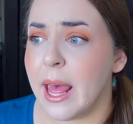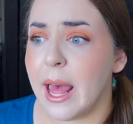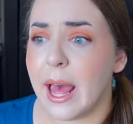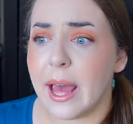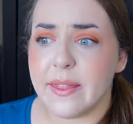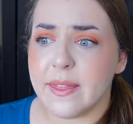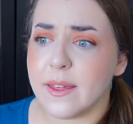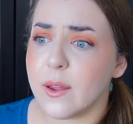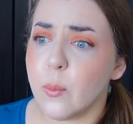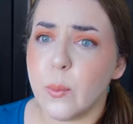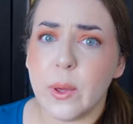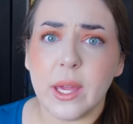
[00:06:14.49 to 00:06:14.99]
I
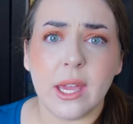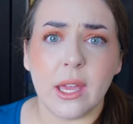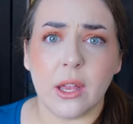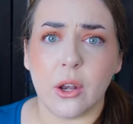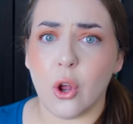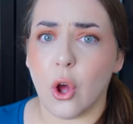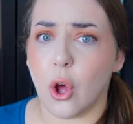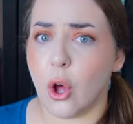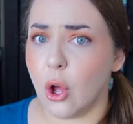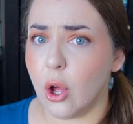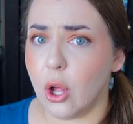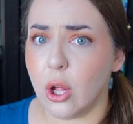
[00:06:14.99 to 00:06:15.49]
think we can
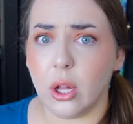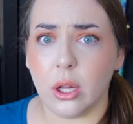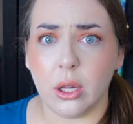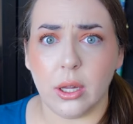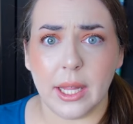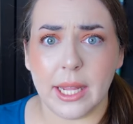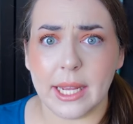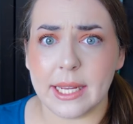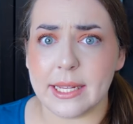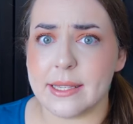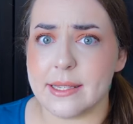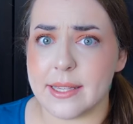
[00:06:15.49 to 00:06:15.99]
all
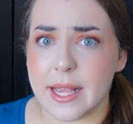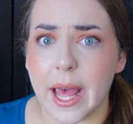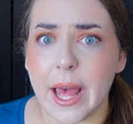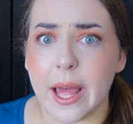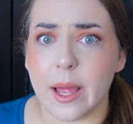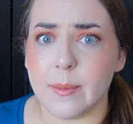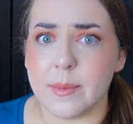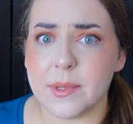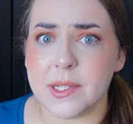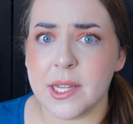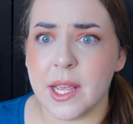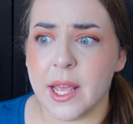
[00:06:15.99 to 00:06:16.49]

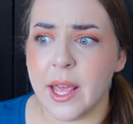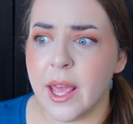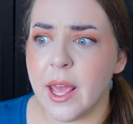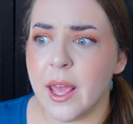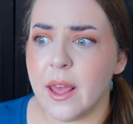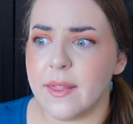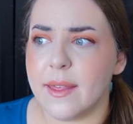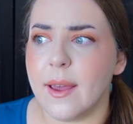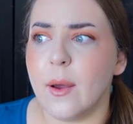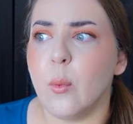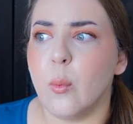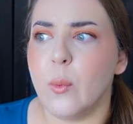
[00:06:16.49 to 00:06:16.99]
accept
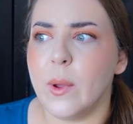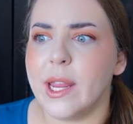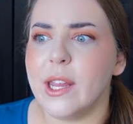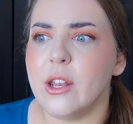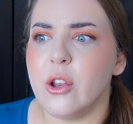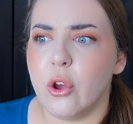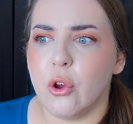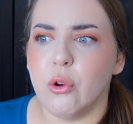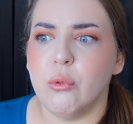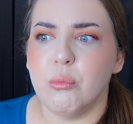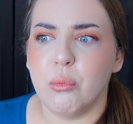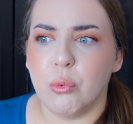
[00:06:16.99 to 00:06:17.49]
that we
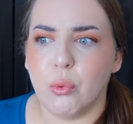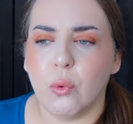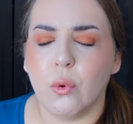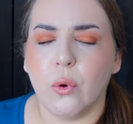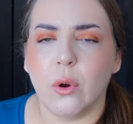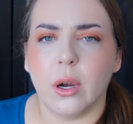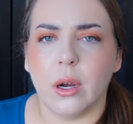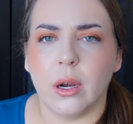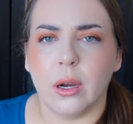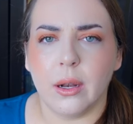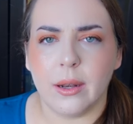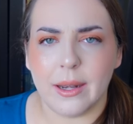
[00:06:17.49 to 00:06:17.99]
know
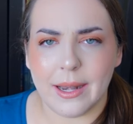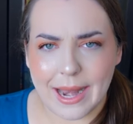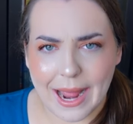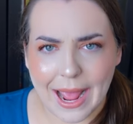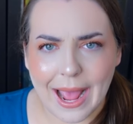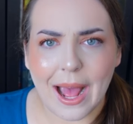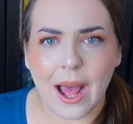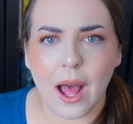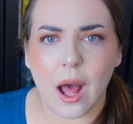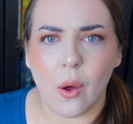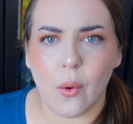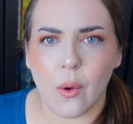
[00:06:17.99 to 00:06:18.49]
more
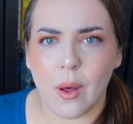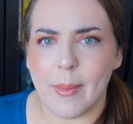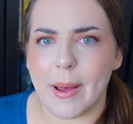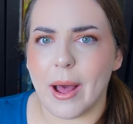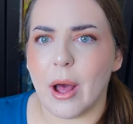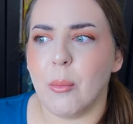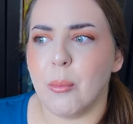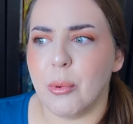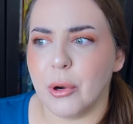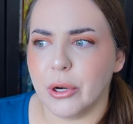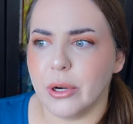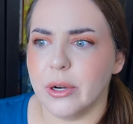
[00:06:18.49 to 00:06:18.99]
now
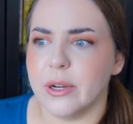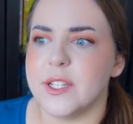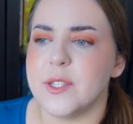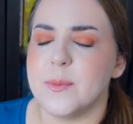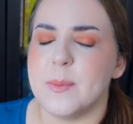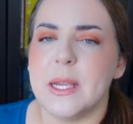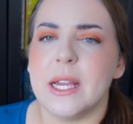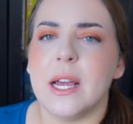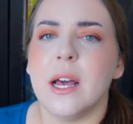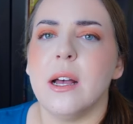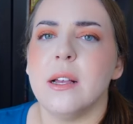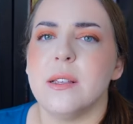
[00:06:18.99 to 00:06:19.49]
about birds
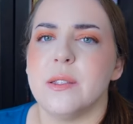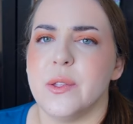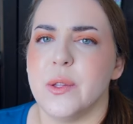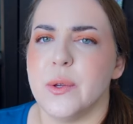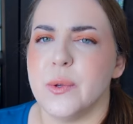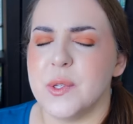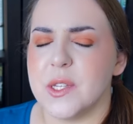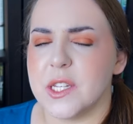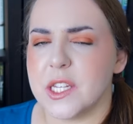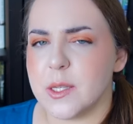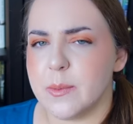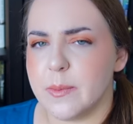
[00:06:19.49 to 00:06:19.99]
because
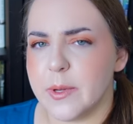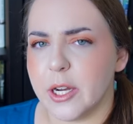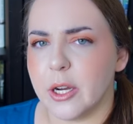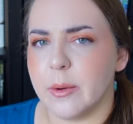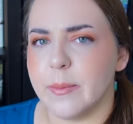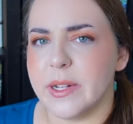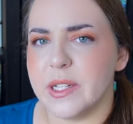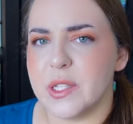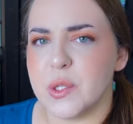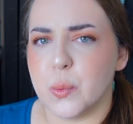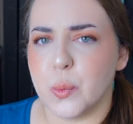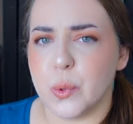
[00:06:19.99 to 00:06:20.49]
those
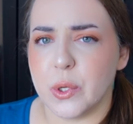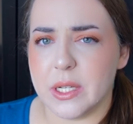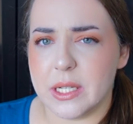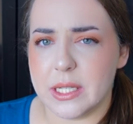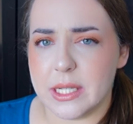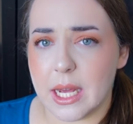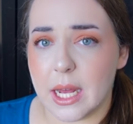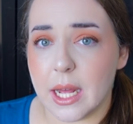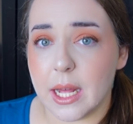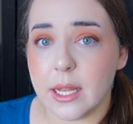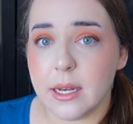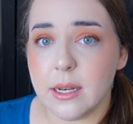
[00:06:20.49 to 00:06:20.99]
experiments were
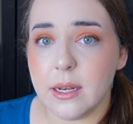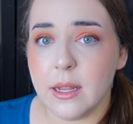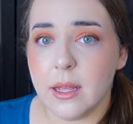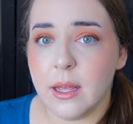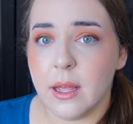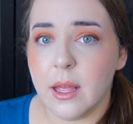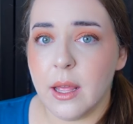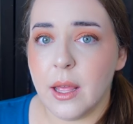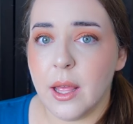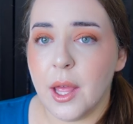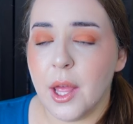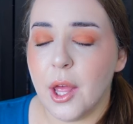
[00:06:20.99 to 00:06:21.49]
done,
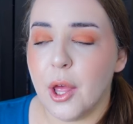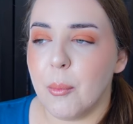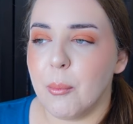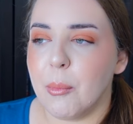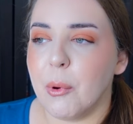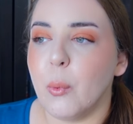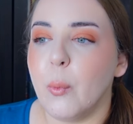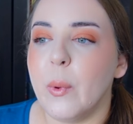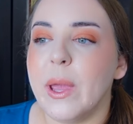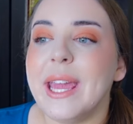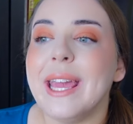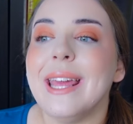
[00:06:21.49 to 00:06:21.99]

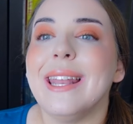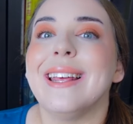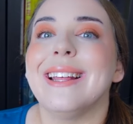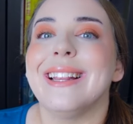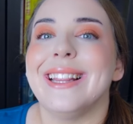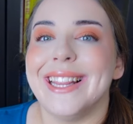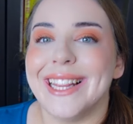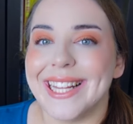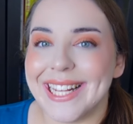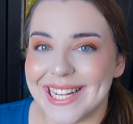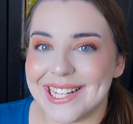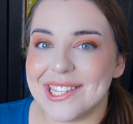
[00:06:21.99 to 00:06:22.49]
but we can at
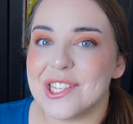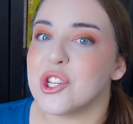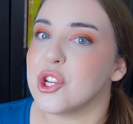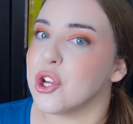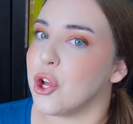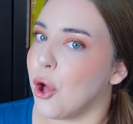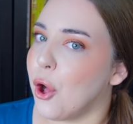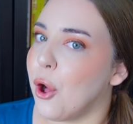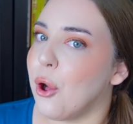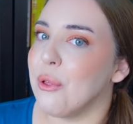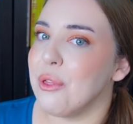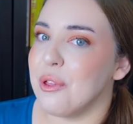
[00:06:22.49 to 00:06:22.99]
least
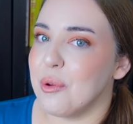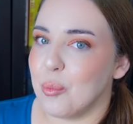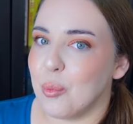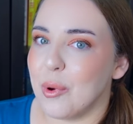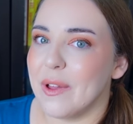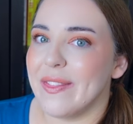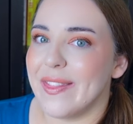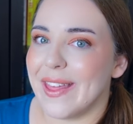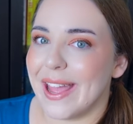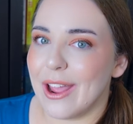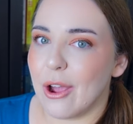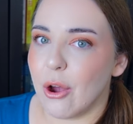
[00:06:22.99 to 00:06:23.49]
call them
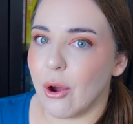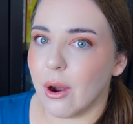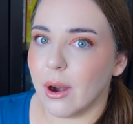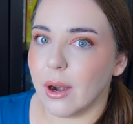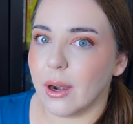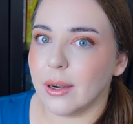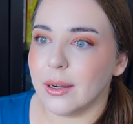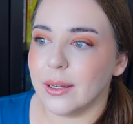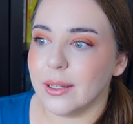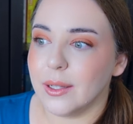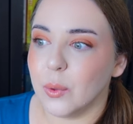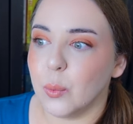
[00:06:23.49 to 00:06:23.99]
what they
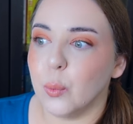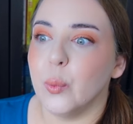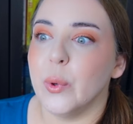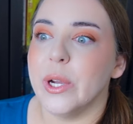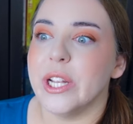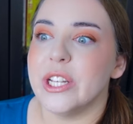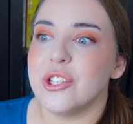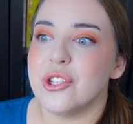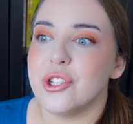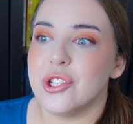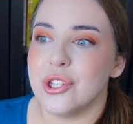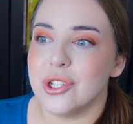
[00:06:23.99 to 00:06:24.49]
are,
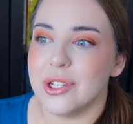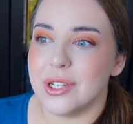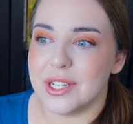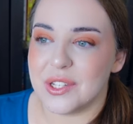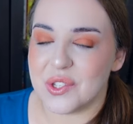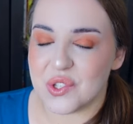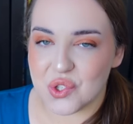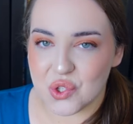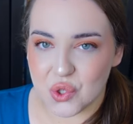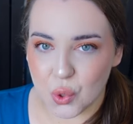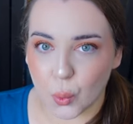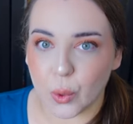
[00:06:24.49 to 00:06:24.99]
which
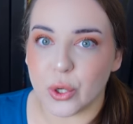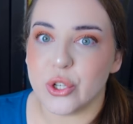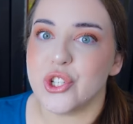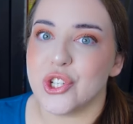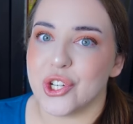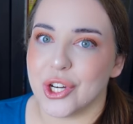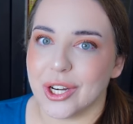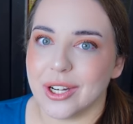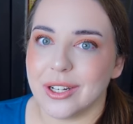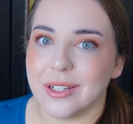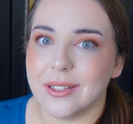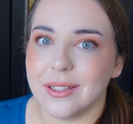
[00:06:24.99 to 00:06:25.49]
is
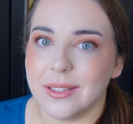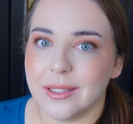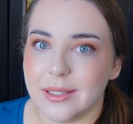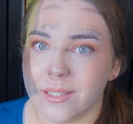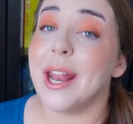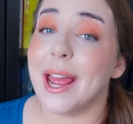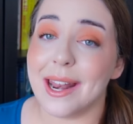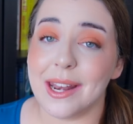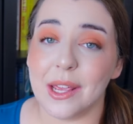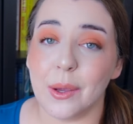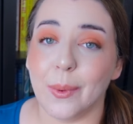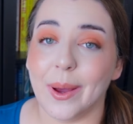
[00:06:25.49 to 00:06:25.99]
torture.
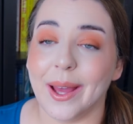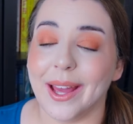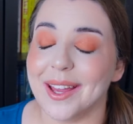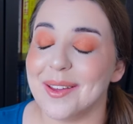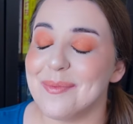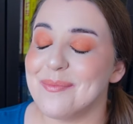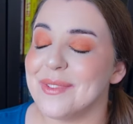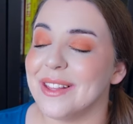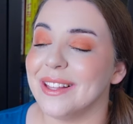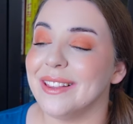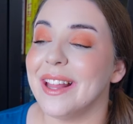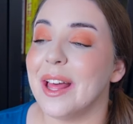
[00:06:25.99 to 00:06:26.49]
But anyway,
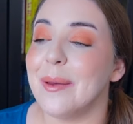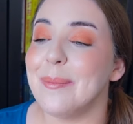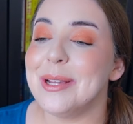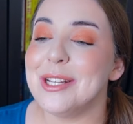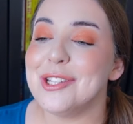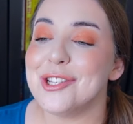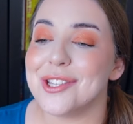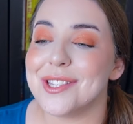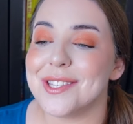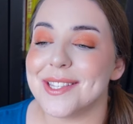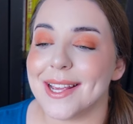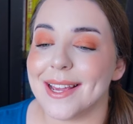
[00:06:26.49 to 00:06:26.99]
let me
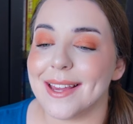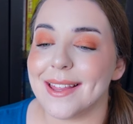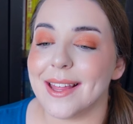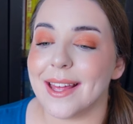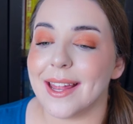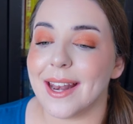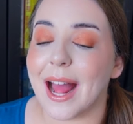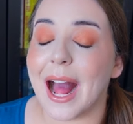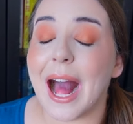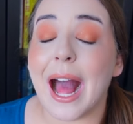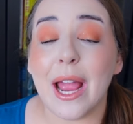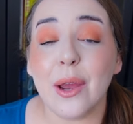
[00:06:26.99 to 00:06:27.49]
just say
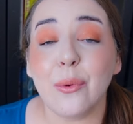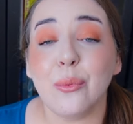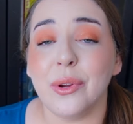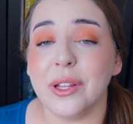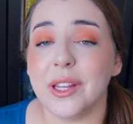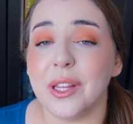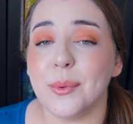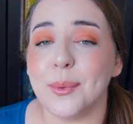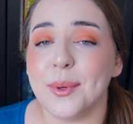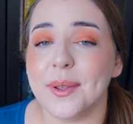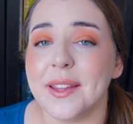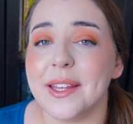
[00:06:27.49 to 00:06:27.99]
that I
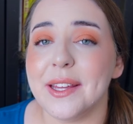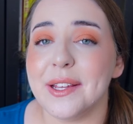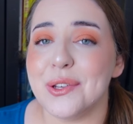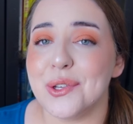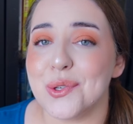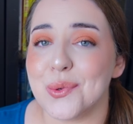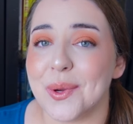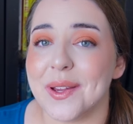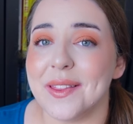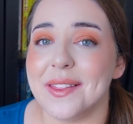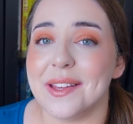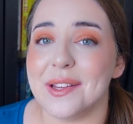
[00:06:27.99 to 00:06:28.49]
really, really
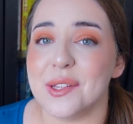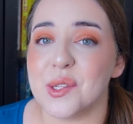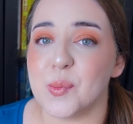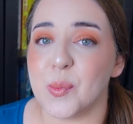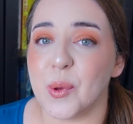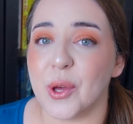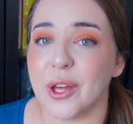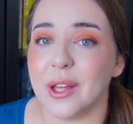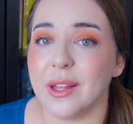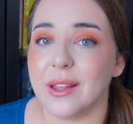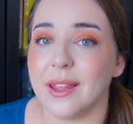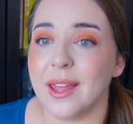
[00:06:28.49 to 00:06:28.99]
enjoyed this
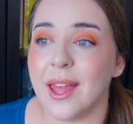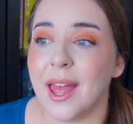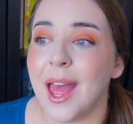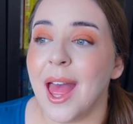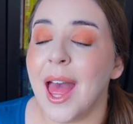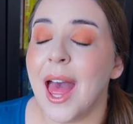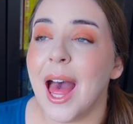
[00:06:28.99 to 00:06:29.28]
book.